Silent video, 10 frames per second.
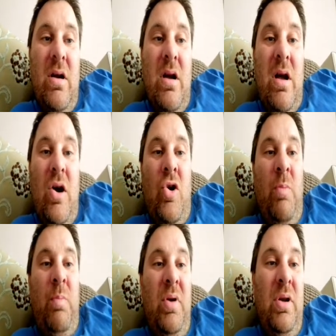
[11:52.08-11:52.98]
A
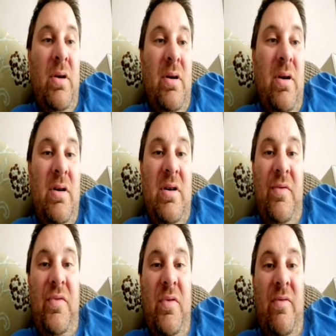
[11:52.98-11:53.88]
couple
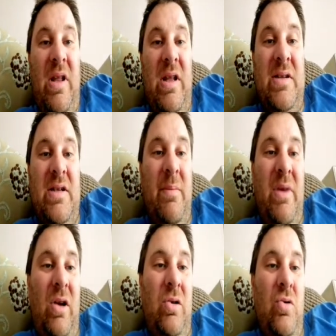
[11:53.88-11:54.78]
different fallacies can be
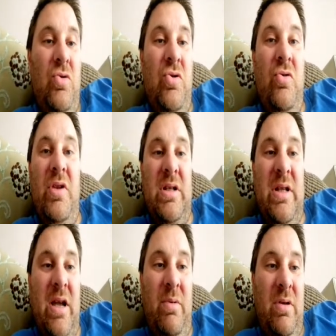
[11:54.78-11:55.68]
included under this
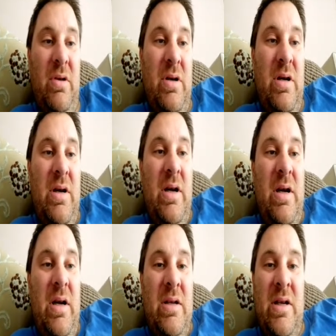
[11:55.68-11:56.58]
label,
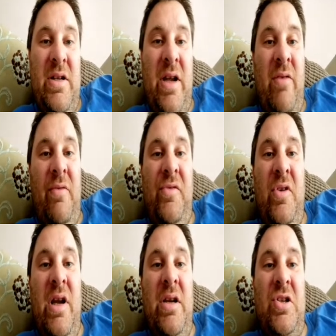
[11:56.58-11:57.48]
since they are
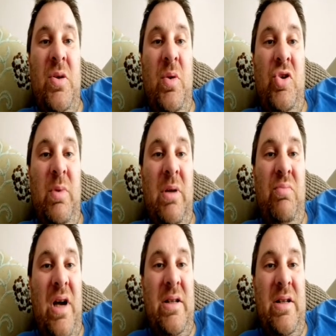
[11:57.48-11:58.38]
often indistinguishable in
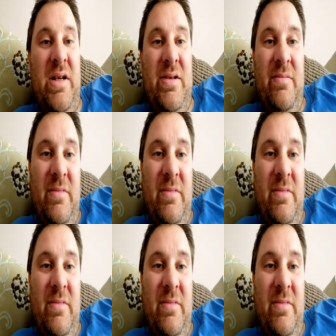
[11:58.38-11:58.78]
practice.